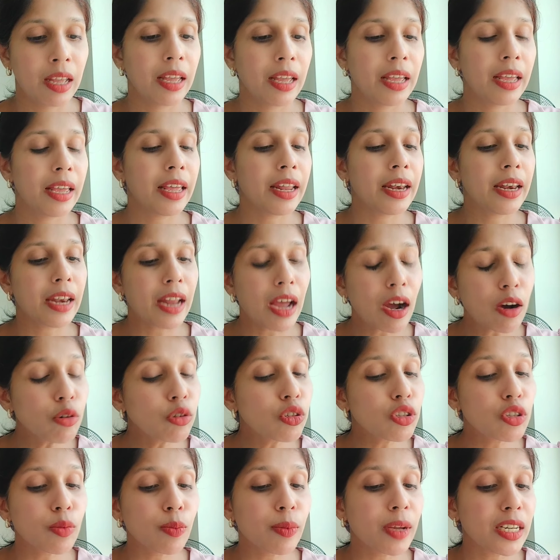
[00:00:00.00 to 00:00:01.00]

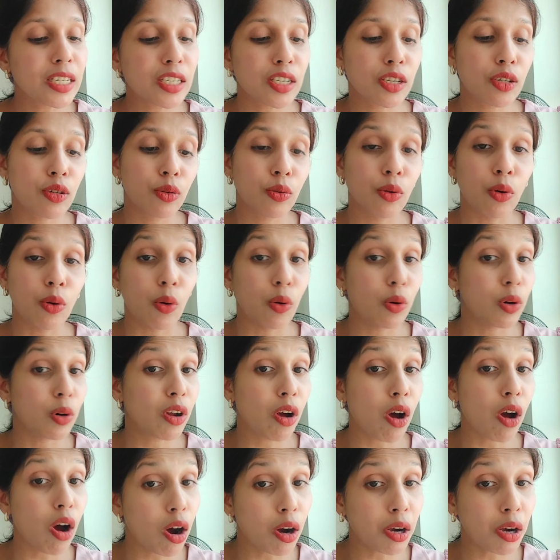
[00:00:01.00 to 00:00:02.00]
Announcement to hold
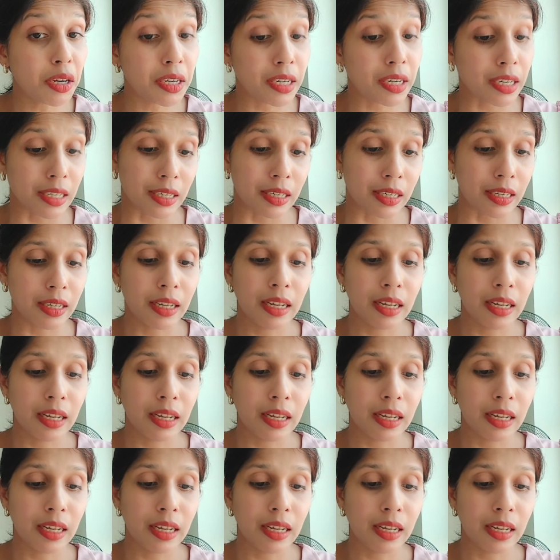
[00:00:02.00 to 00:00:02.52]
auction.